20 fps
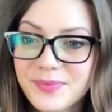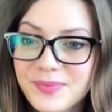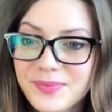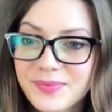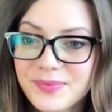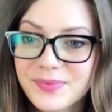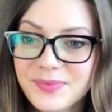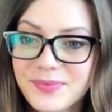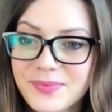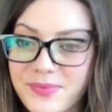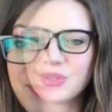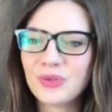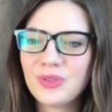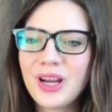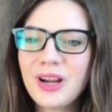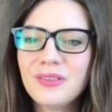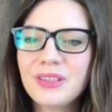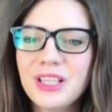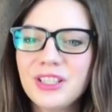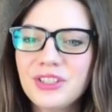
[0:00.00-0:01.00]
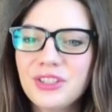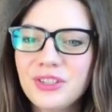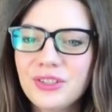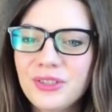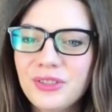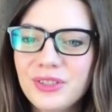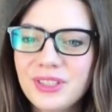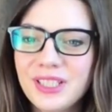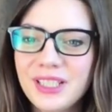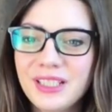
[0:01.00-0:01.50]
So now that you're
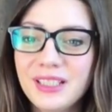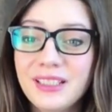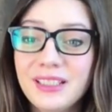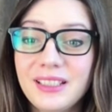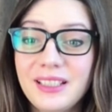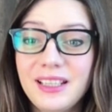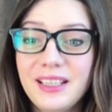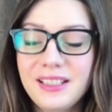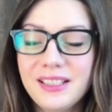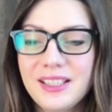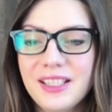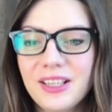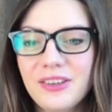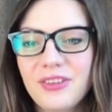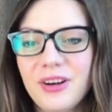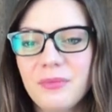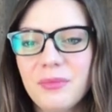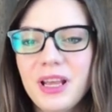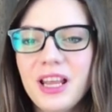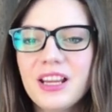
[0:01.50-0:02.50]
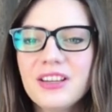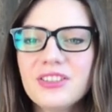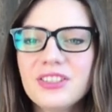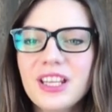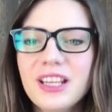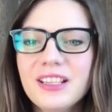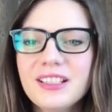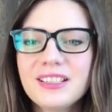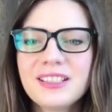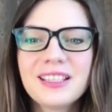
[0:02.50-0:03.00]
using Instagram
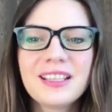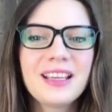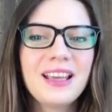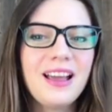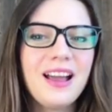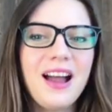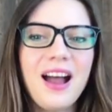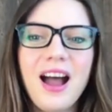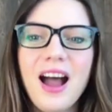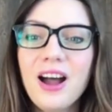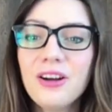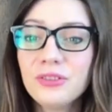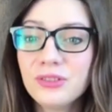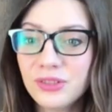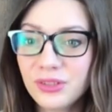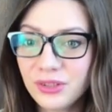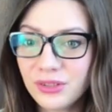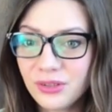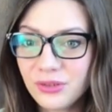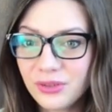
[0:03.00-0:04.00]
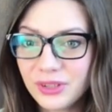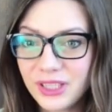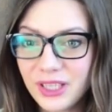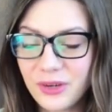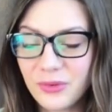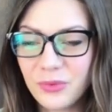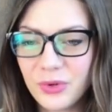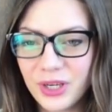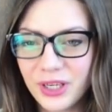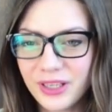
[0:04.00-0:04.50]
hashtags, how do you know they're
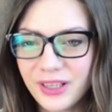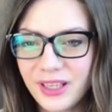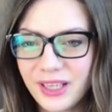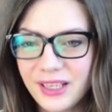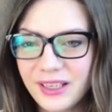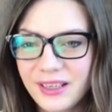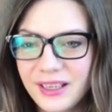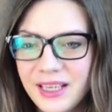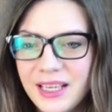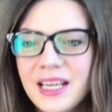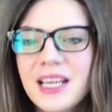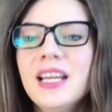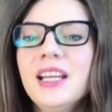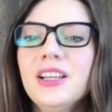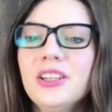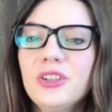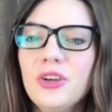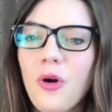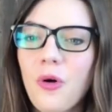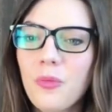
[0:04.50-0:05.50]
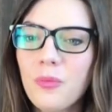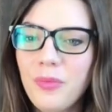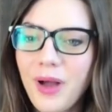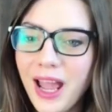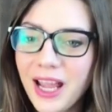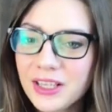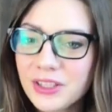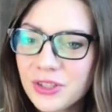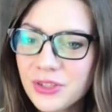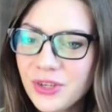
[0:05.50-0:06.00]
working? Go
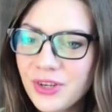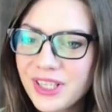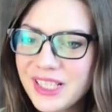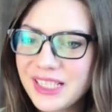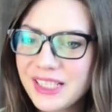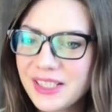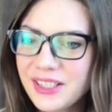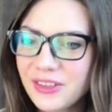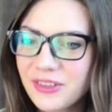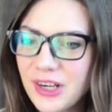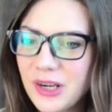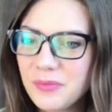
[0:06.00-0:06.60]
back to your Instagram